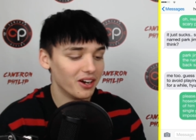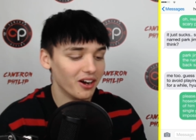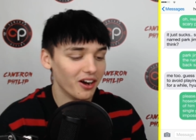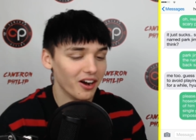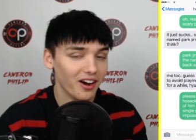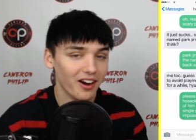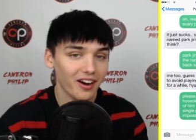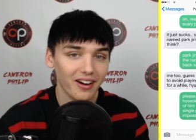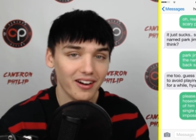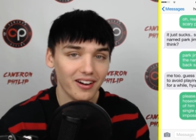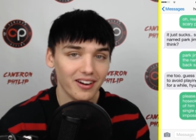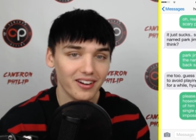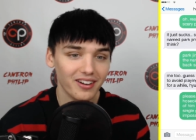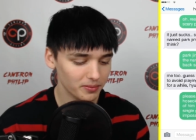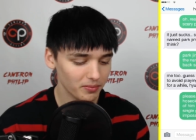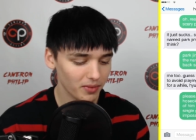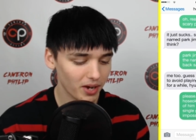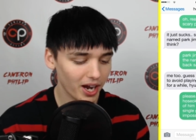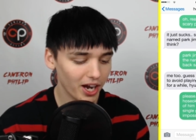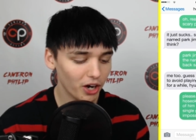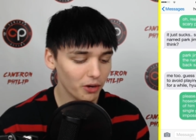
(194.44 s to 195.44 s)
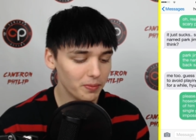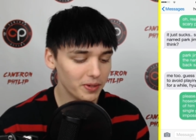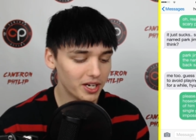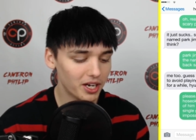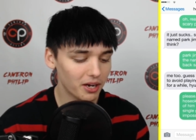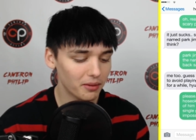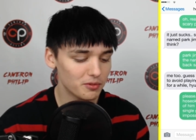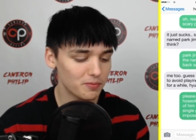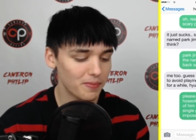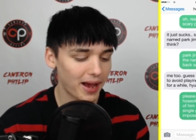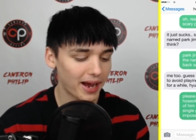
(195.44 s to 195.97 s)
I hope he
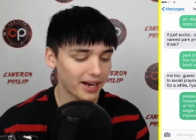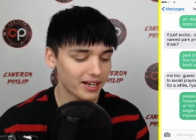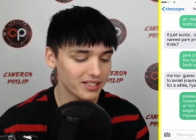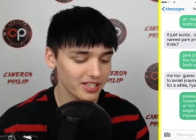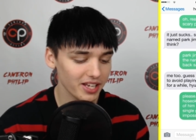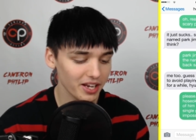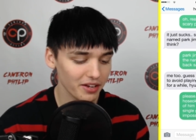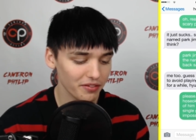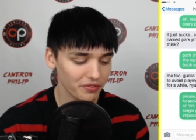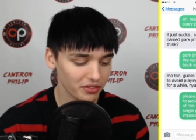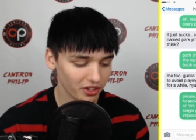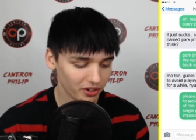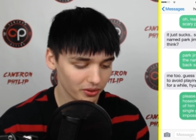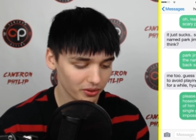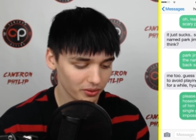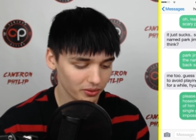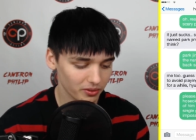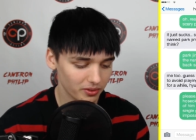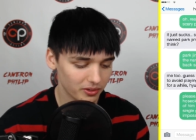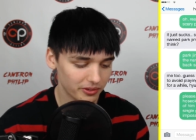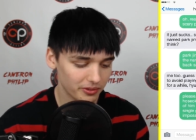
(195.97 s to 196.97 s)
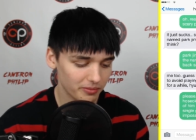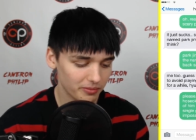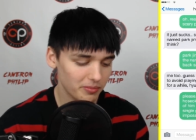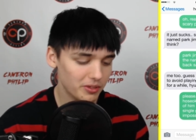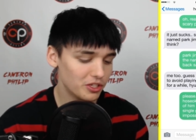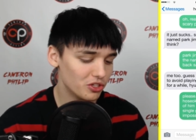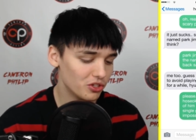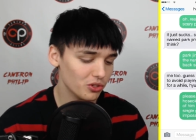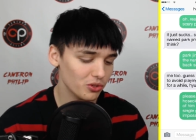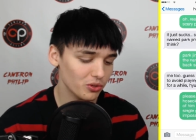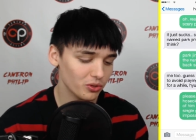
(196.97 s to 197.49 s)
comes back safe though. Me
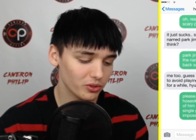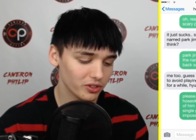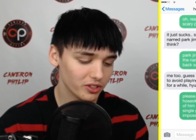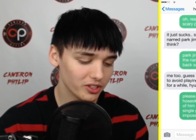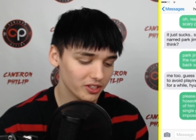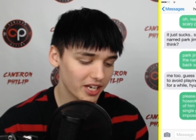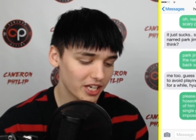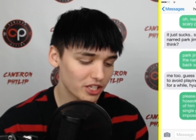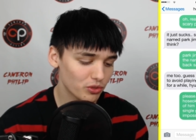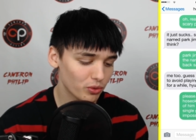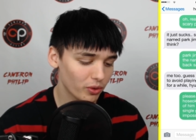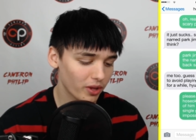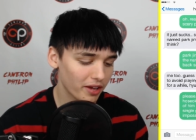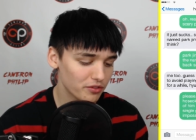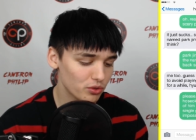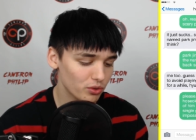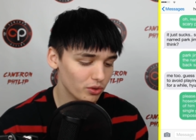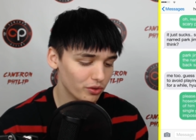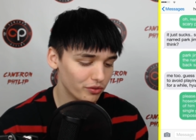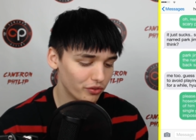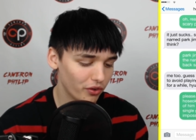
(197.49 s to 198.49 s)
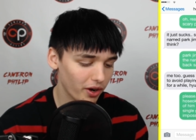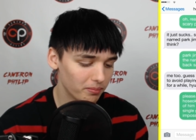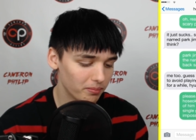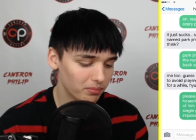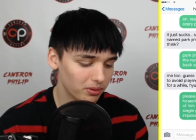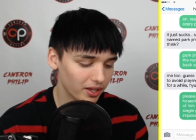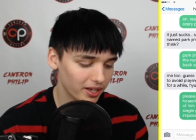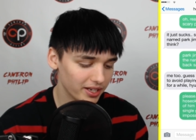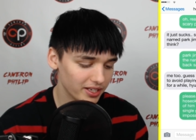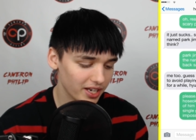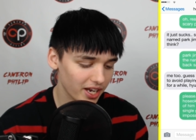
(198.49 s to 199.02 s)
too. Guess we'll have to avoid
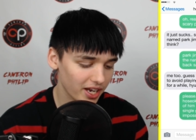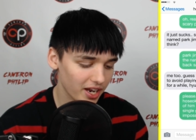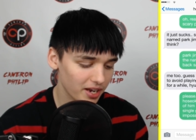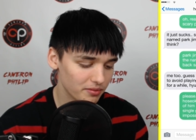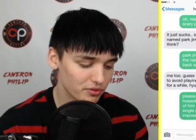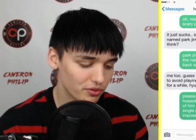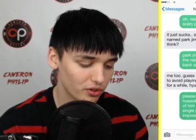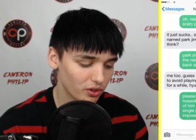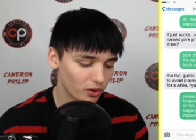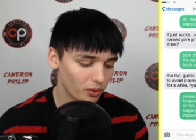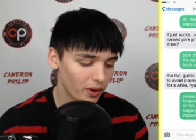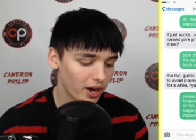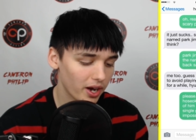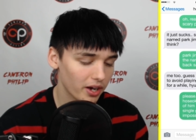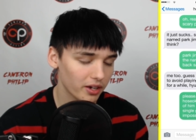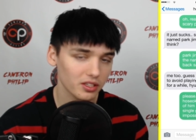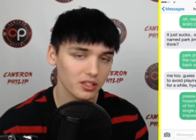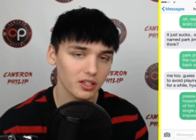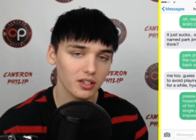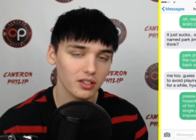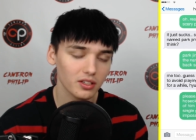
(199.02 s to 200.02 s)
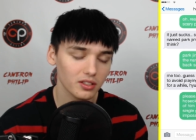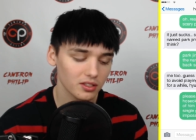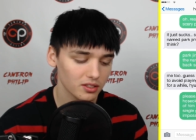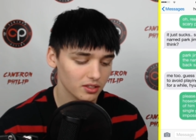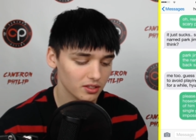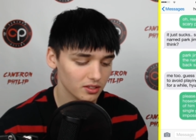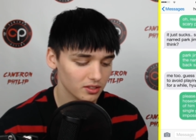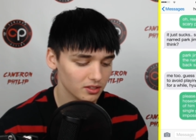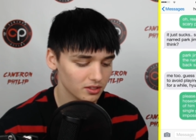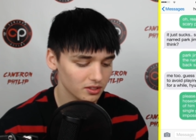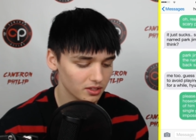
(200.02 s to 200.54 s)
playing games for a while, Hyung.
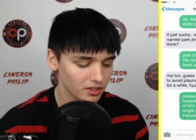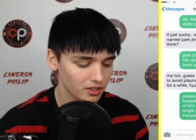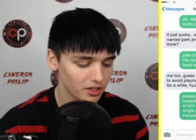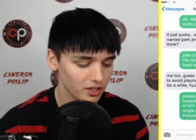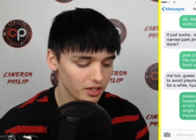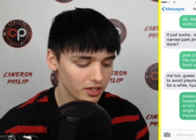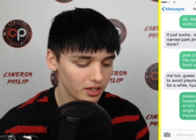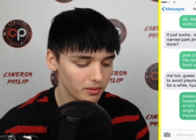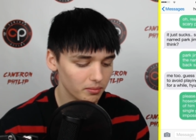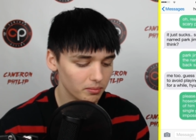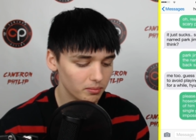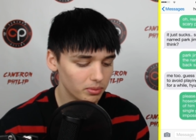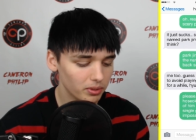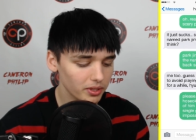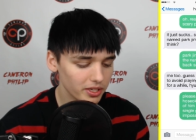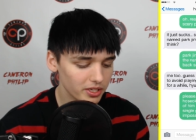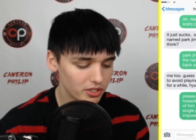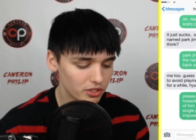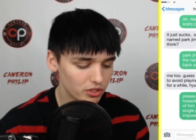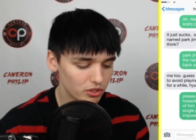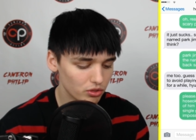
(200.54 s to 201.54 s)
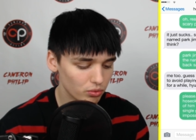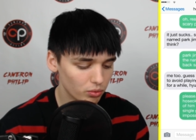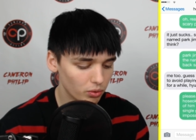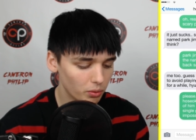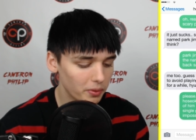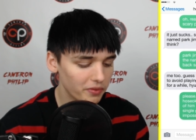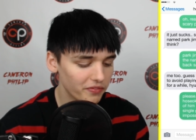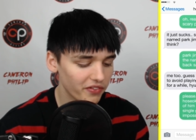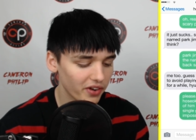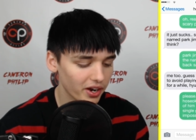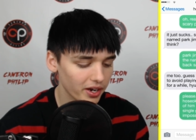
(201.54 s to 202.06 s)
Please, we'll
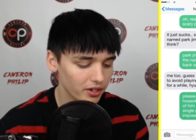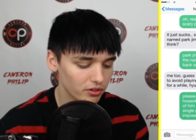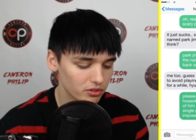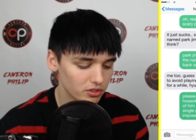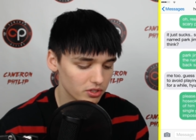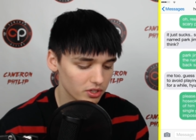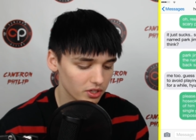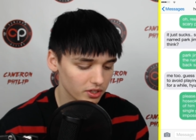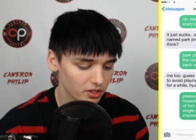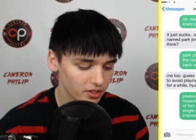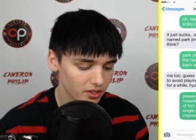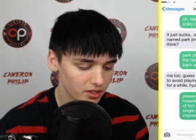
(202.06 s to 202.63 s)
be fine, Hosuk.